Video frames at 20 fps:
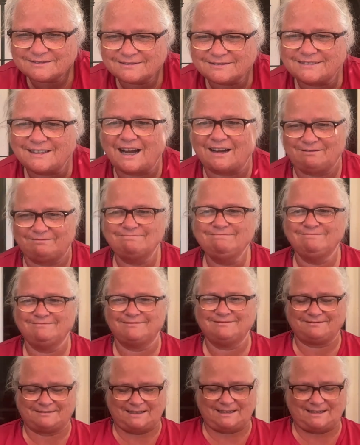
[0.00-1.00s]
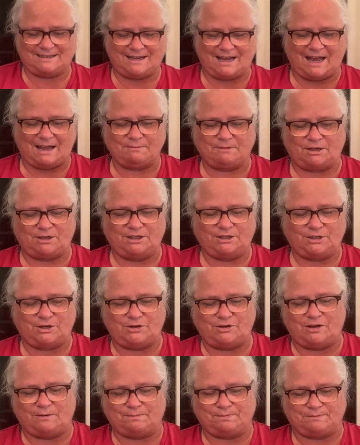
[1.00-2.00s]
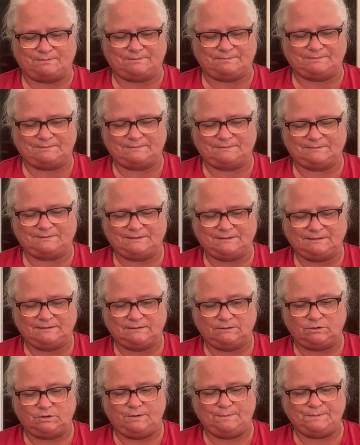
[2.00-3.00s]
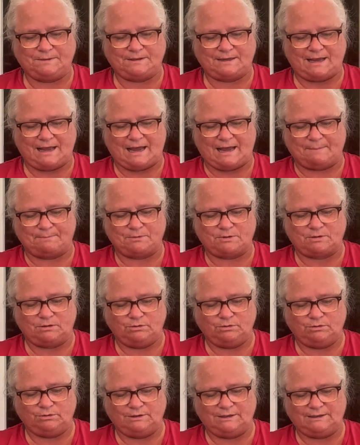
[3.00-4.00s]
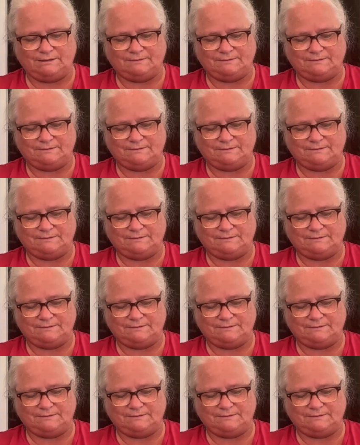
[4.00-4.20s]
Yeah, I'm gonna turn up. Oops, absolutely.